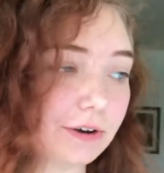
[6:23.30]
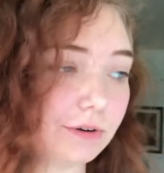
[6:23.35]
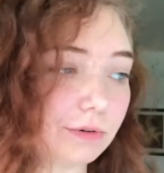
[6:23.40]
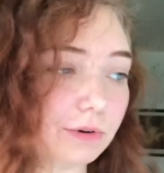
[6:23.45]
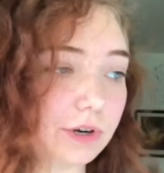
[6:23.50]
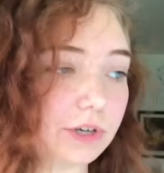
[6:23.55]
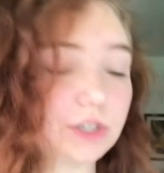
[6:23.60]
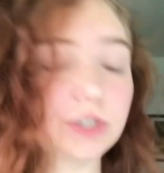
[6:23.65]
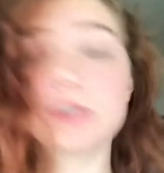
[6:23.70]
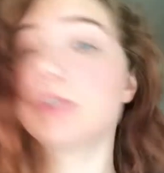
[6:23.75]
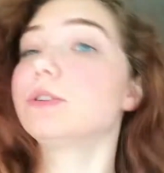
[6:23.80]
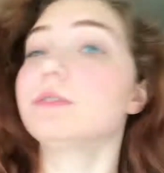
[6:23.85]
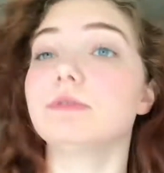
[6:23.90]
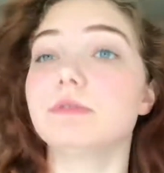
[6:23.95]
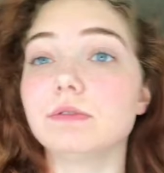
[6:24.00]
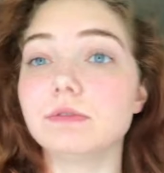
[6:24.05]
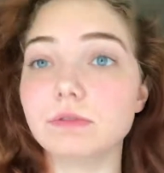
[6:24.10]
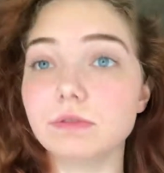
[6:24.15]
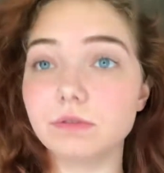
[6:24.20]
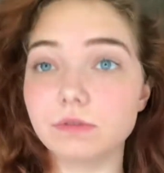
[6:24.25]
which
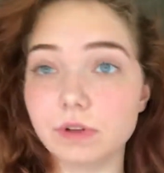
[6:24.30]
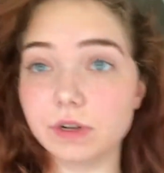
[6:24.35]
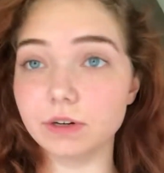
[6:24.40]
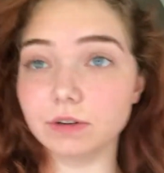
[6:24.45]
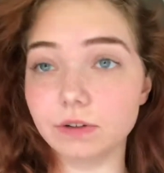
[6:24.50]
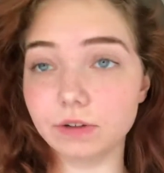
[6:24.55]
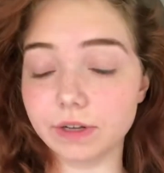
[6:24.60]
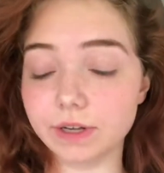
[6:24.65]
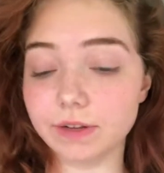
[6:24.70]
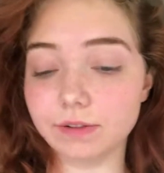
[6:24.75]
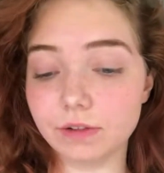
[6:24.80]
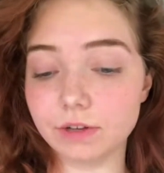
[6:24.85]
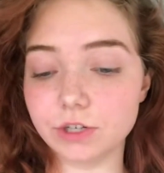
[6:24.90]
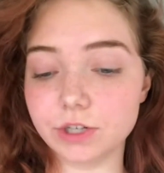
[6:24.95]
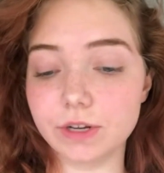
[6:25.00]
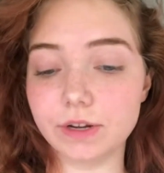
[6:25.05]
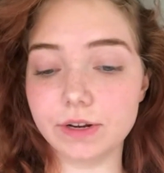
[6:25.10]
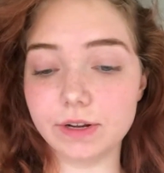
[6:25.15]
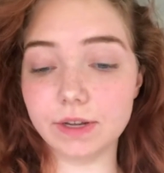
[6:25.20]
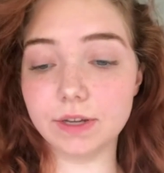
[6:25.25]
literally
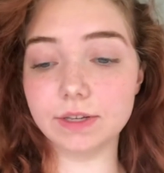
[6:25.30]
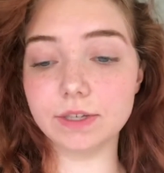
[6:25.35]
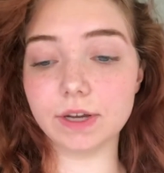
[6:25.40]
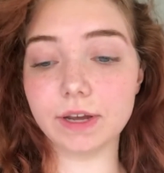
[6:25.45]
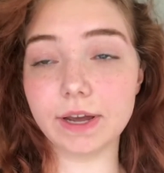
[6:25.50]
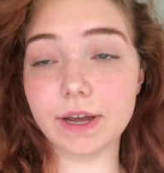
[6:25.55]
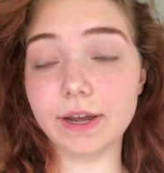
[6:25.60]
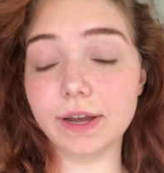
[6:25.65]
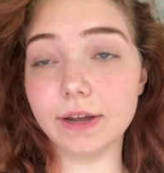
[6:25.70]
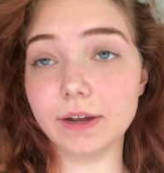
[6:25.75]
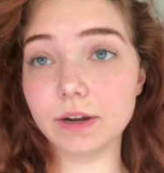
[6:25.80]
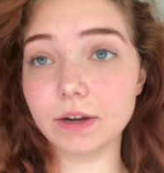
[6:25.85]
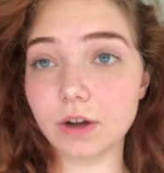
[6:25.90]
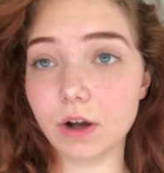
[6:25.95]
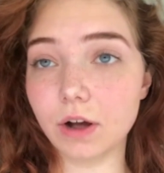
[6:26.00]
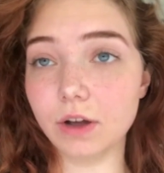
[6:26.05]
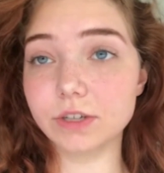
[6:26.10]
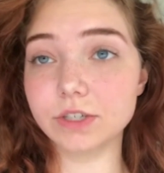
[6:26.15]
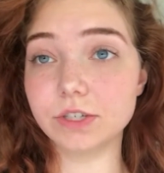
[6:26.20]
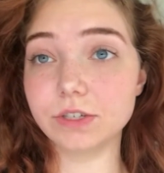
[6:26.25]
legit is a
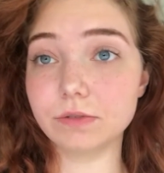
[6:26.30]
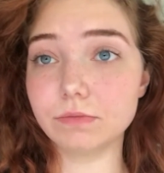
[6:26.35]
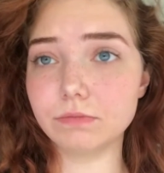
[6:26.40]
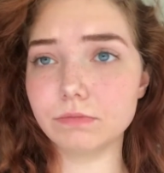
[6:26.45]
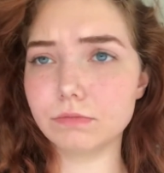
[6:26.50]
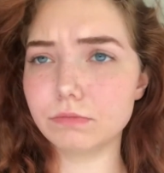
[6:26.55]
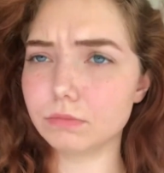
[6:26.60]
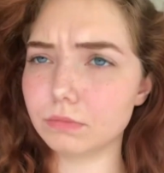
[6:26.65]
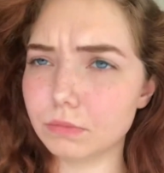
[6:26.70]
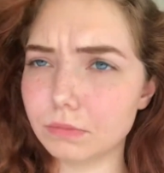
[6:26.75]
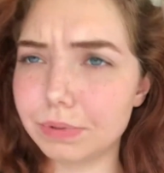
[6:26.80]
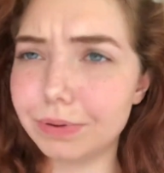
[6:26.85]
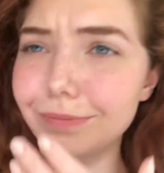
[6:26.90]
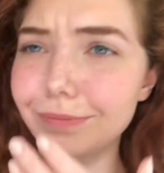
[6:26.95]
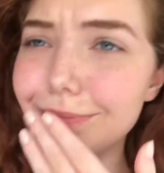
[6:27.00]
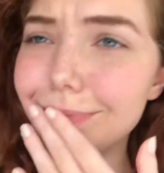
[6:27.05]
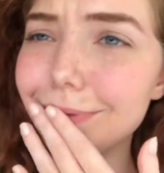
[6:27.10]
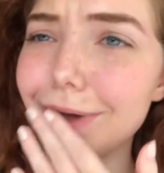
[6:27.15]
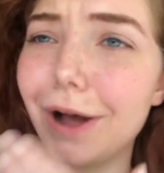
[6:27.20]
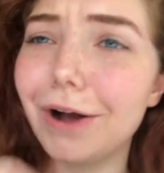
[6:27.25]

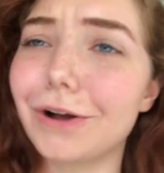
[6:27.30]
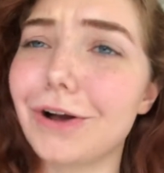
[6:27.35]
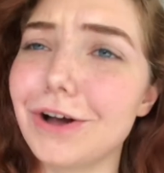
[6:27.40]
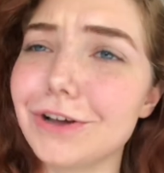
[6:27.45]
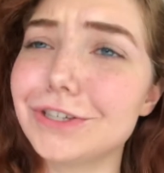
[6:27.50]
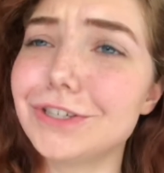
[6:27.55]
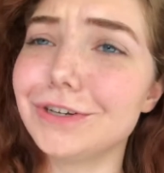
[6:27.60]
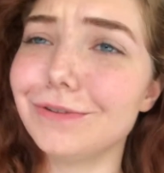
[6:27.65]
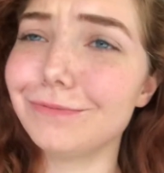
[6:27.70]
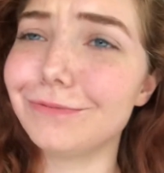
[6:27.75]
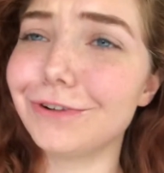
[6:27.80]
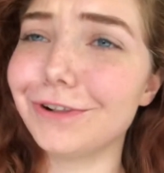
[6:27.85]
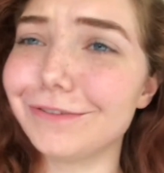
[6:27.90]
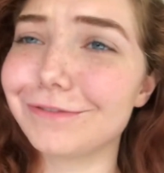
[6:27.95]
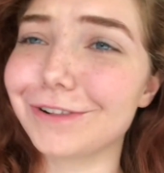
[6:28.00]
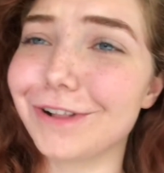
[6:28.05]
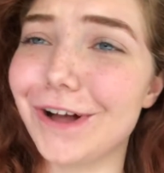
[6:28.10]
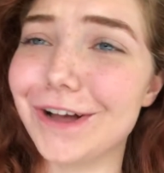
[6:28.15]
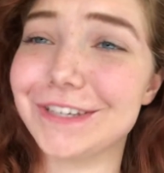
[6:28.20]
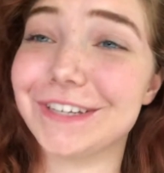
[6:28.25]
costume full of
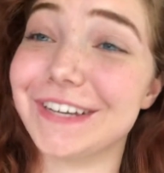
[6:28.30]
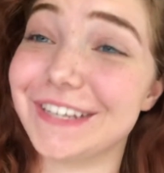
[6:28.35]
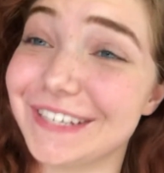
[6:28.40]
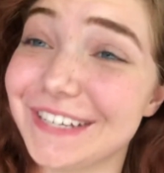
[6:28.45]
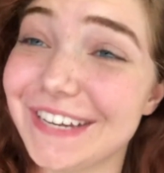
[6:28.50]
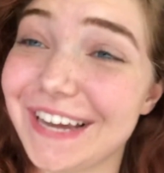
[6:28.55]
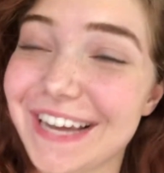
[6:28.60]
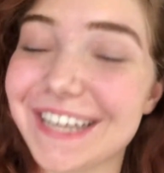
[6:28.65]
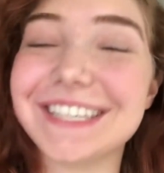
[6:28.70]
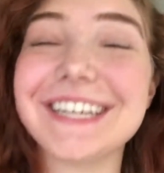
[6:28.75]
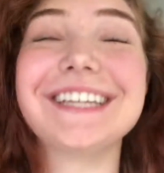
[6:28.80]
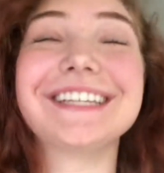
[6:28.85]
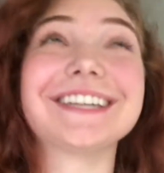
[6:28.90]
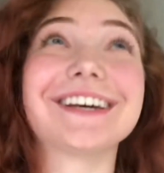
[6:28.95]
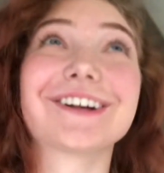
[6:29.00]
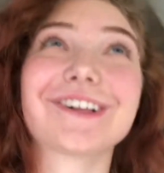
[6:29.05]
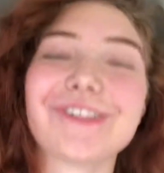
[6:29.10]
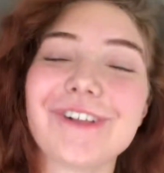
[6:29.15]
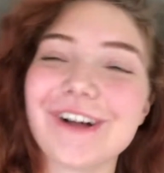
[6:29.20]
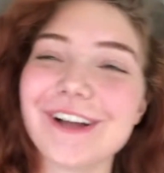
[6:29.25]
closets. Yes, it's a
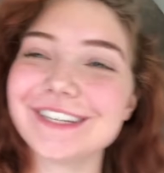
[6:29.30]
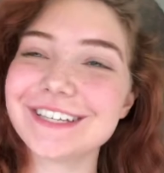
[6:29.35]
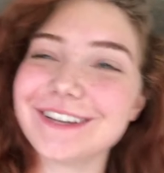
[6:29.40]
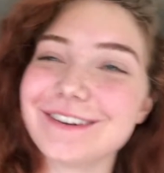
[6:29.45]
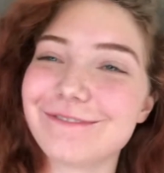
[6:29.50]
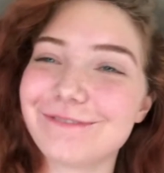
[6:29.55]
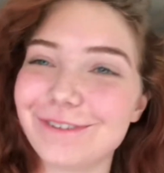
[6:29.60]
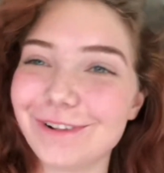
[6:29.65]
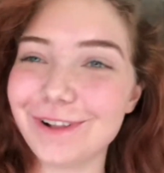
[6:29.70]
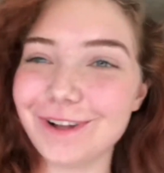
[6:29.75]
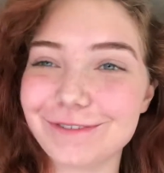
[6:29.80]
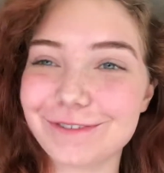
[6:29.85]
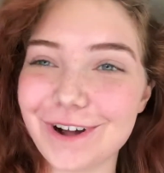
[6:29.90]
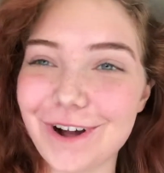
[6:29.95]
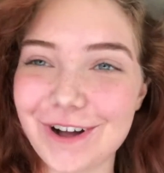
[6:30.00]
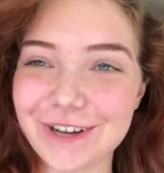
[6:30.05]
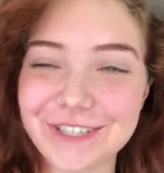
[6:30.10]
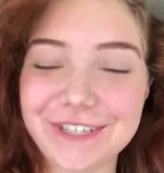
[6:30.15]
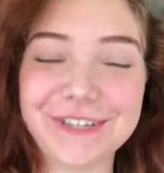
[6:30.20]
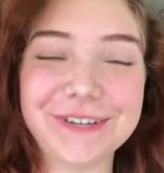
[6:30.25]
closet full of
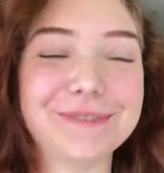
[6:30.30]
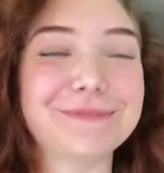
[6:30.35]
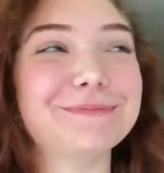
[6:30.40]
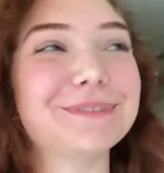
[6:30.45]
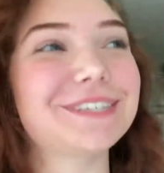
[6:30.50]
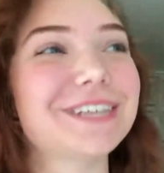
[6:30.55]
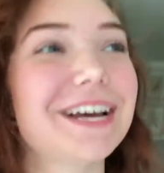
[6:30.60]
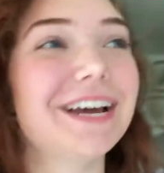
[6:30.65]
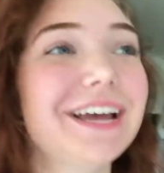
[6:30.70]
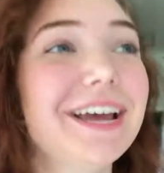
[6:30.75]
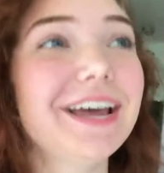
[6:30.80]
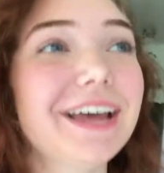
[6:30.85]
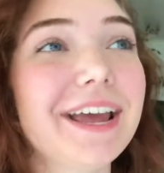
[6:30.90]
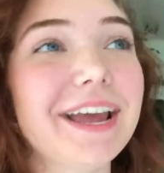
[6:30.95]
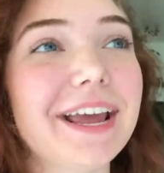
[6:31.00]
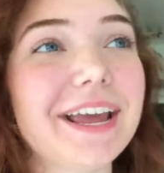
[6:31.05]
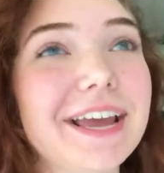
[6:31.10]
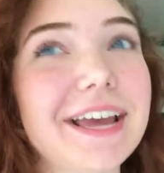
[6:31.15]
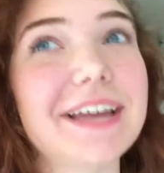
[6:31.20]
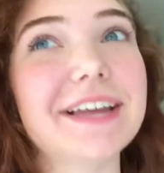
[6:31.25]
costumes.
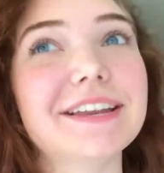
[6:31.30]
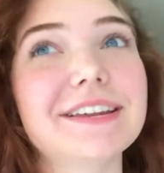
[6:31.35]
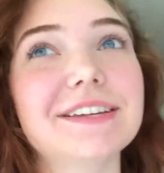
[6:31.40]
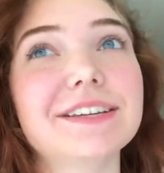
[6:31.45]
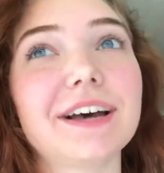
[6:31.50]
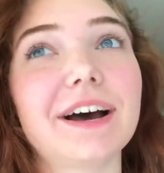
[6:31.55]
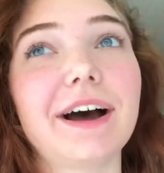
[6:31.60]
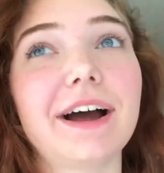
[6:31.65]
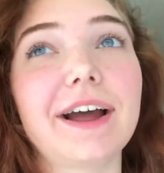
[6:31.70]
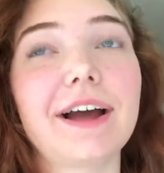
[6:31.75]
And I